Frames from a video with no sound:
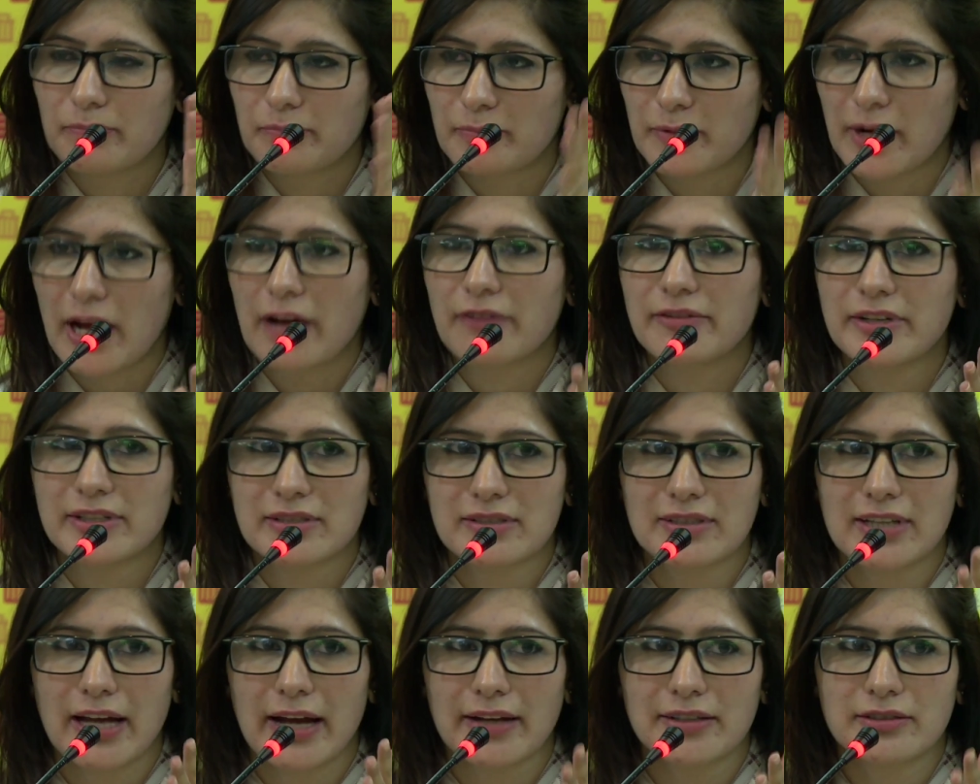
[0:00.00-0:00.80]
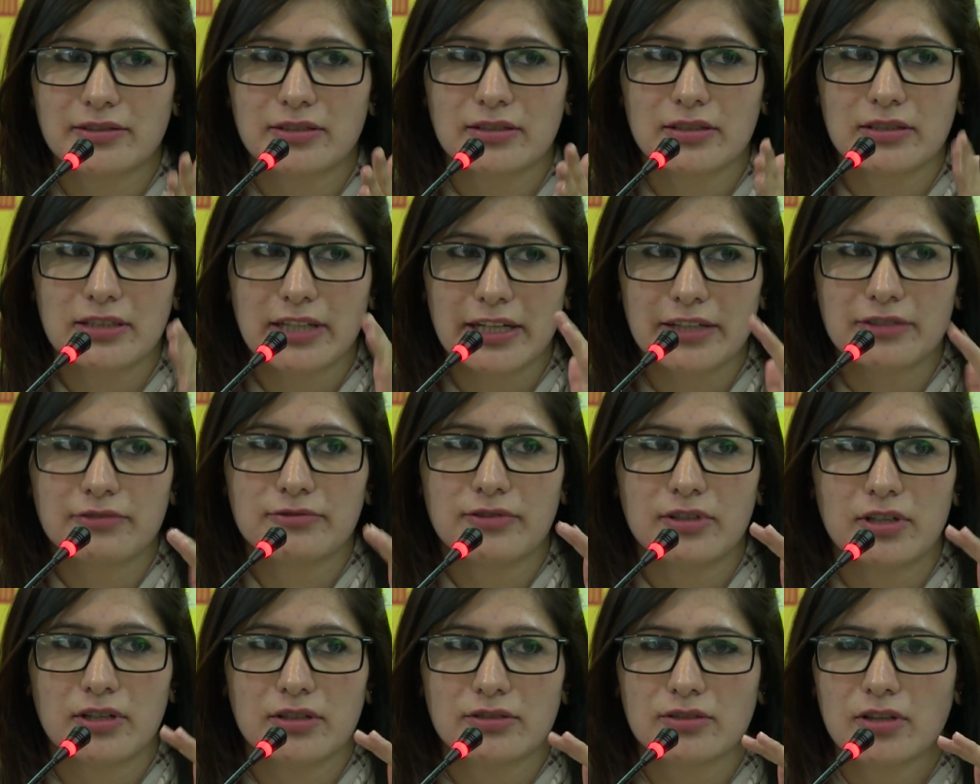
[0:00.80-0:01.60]
private sector
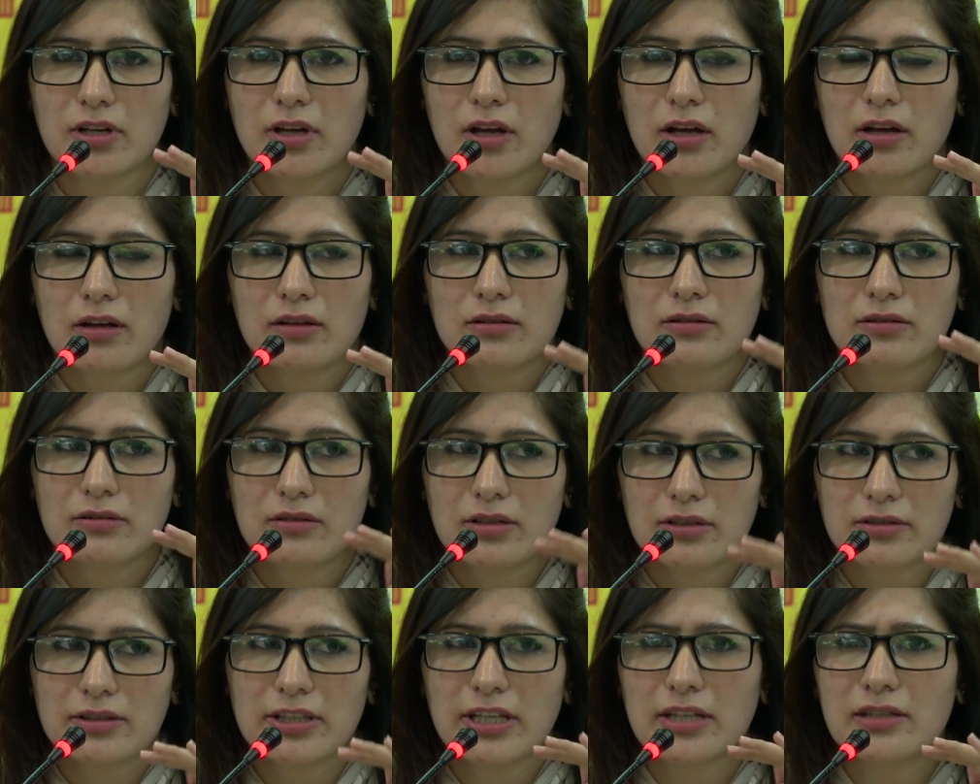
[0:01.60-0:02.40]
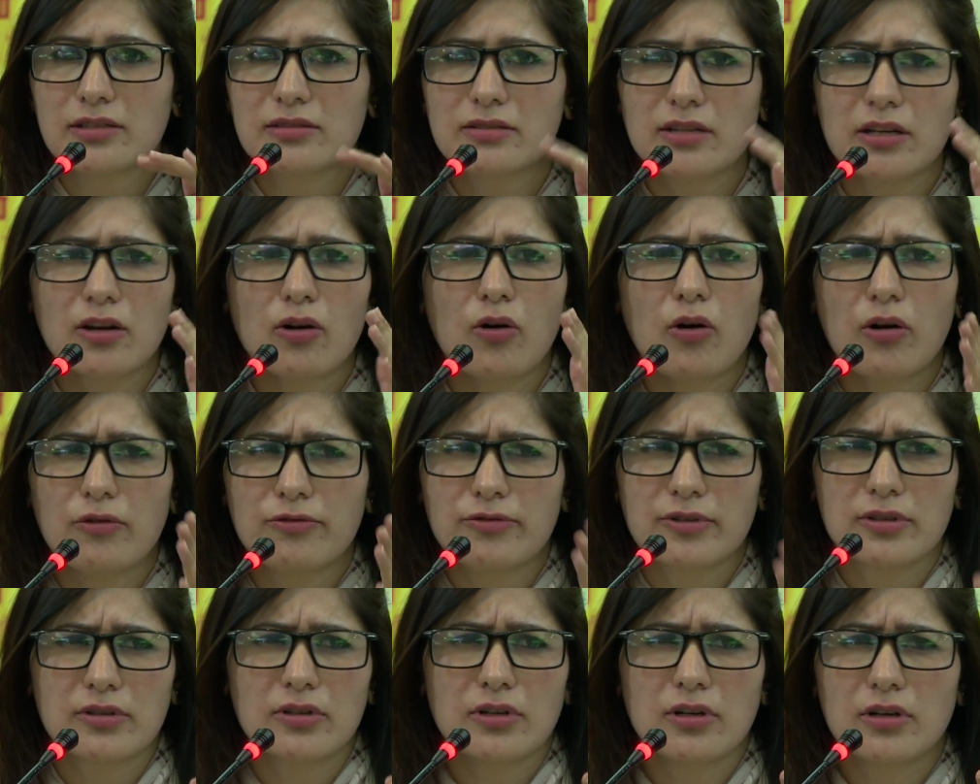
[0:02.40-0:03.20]
networks the thing is they
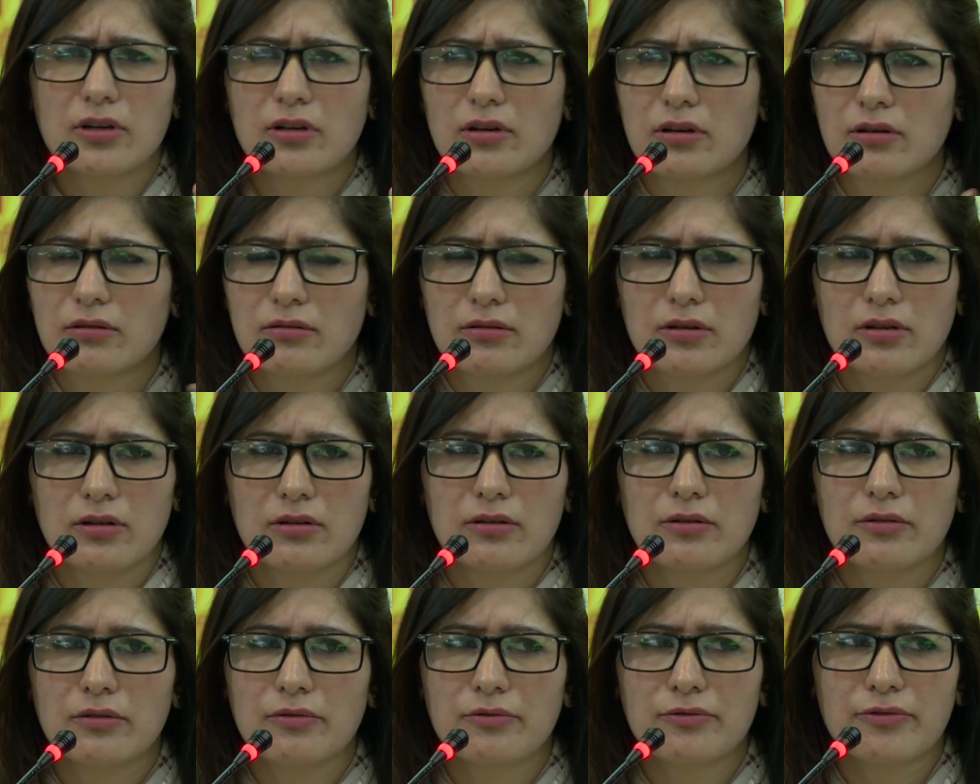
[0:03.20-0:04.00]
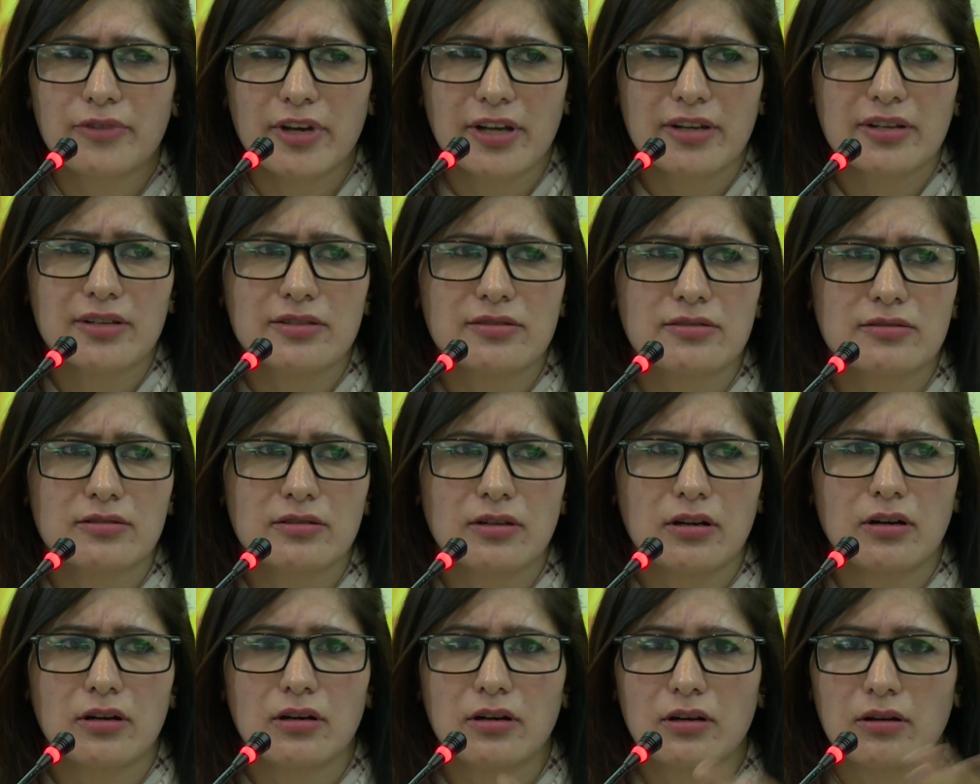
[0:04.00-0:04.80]
offer uh, uh, various uh,
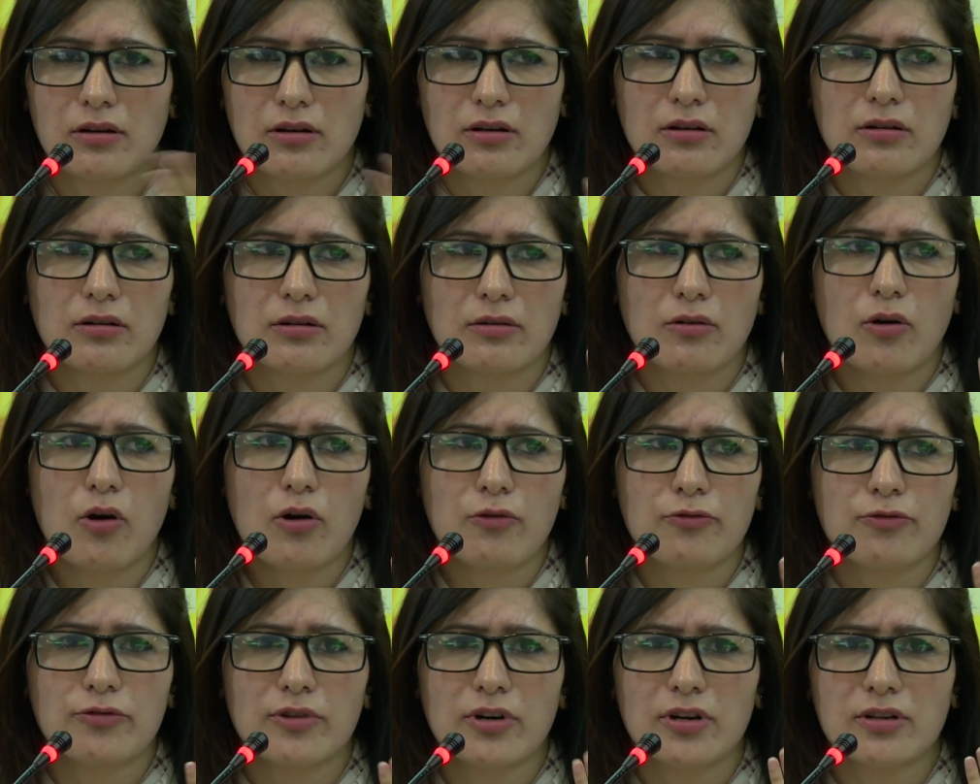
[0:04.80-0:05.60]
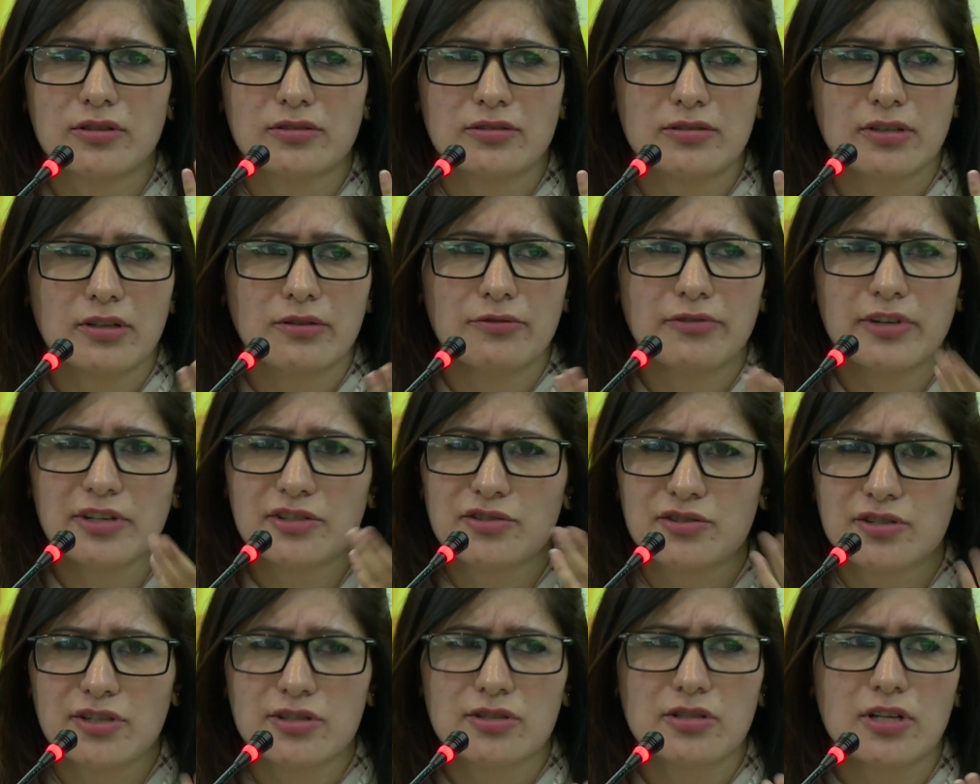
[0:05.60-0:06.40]
uh offers uh,
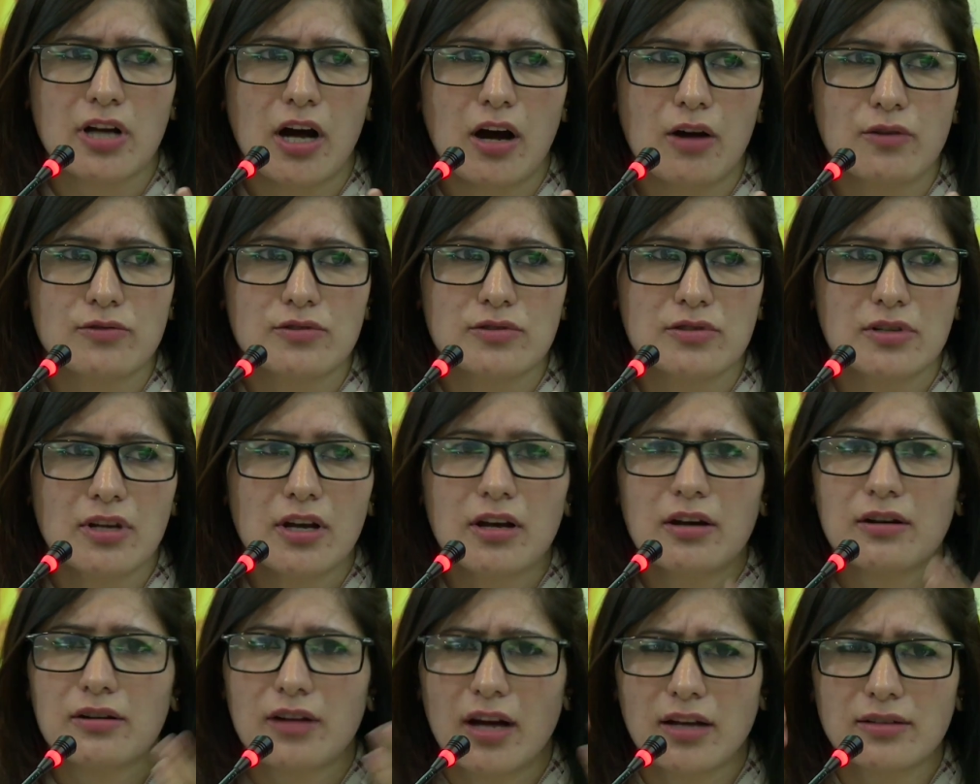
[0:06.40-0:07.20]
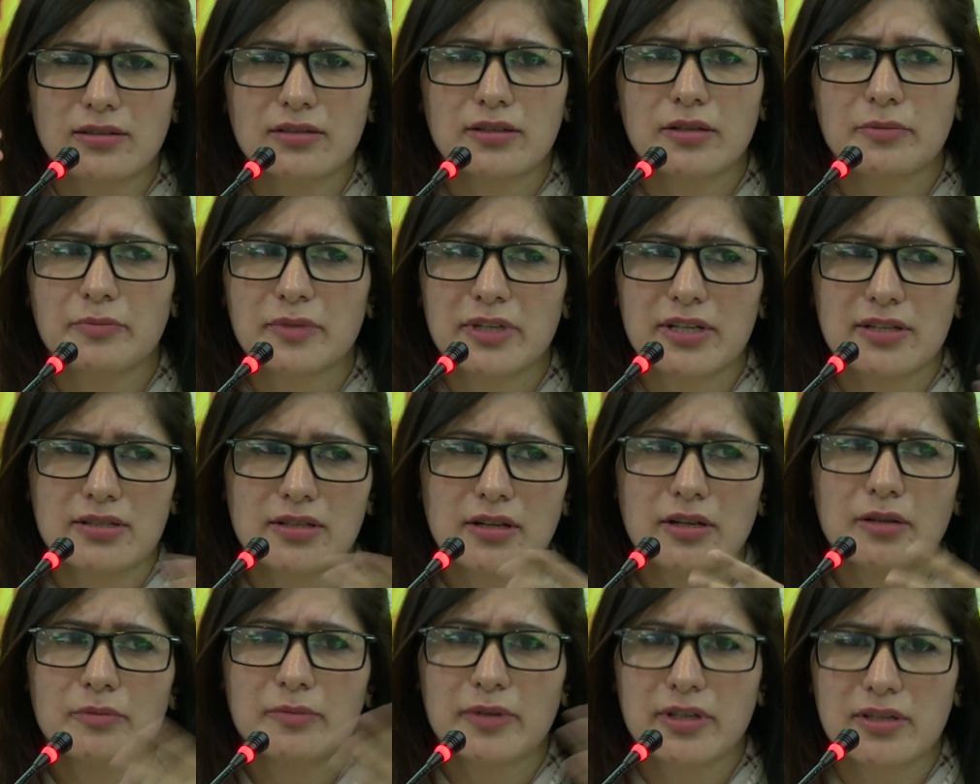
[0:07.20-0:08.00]
various discounts rather than
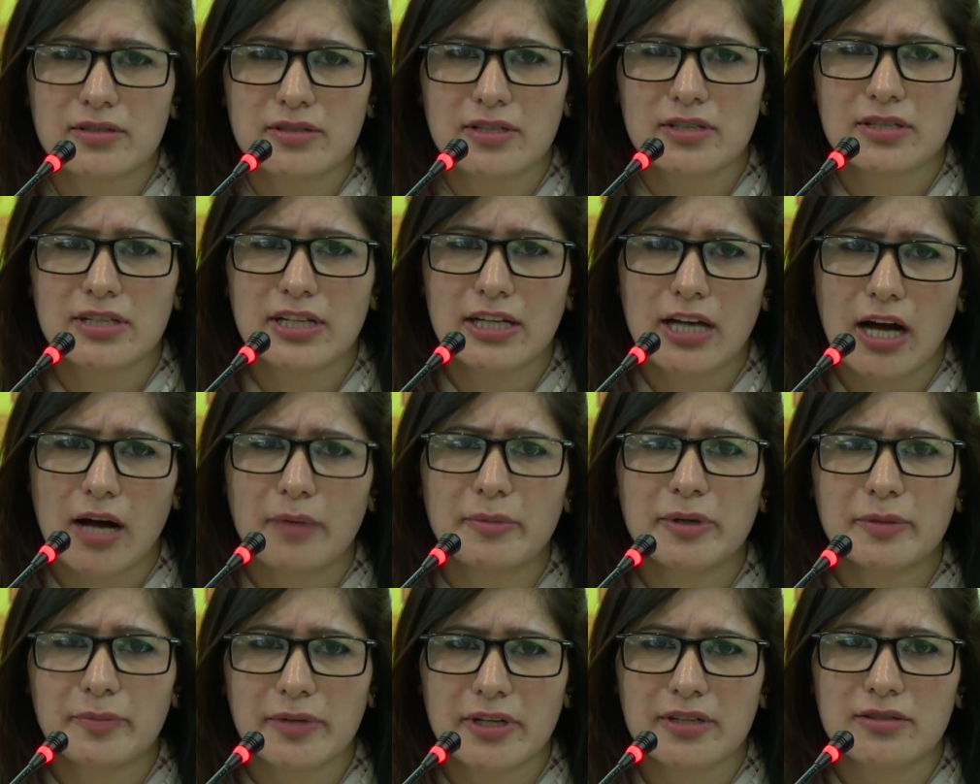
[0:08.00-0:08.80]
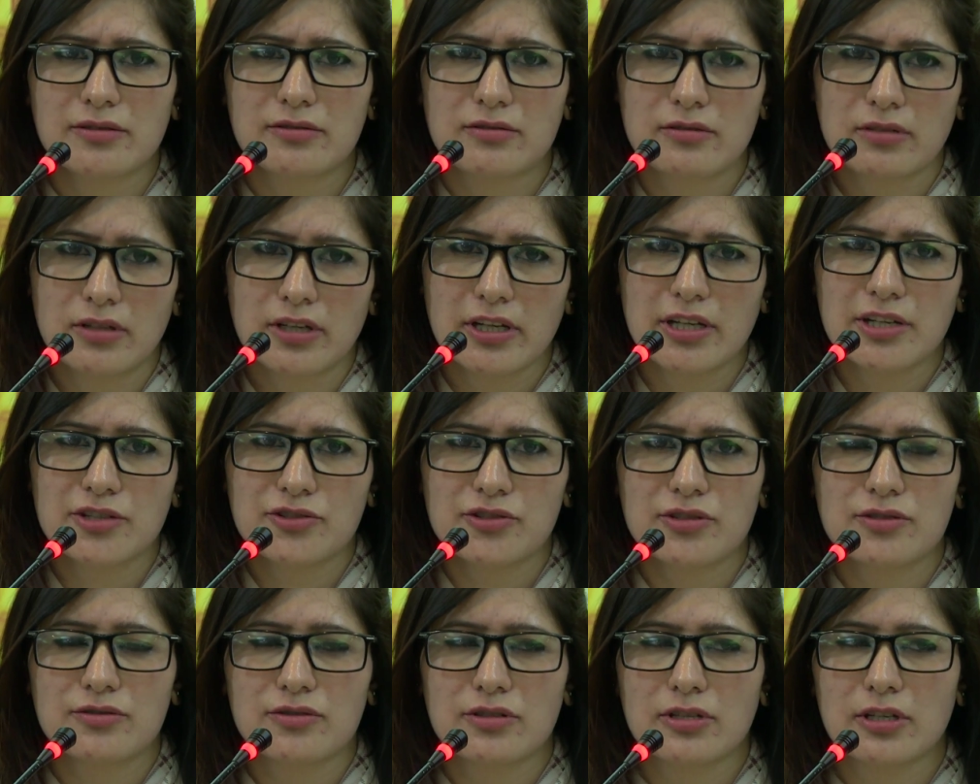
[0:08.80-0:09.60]
bsnl because it's a government based
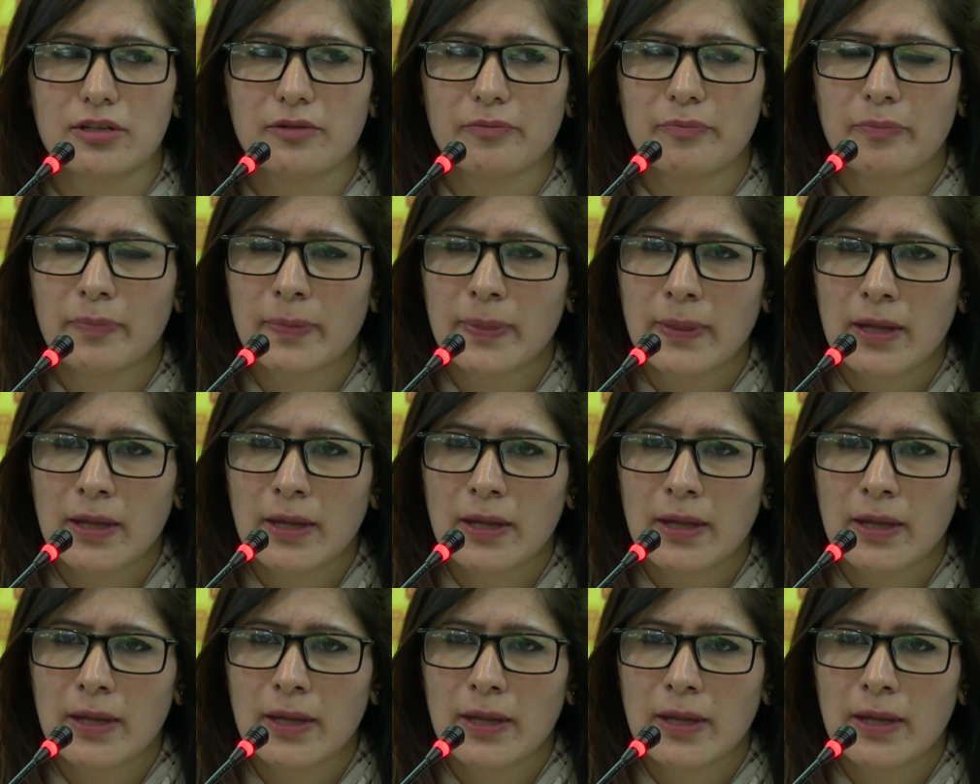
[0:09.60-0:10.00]
agency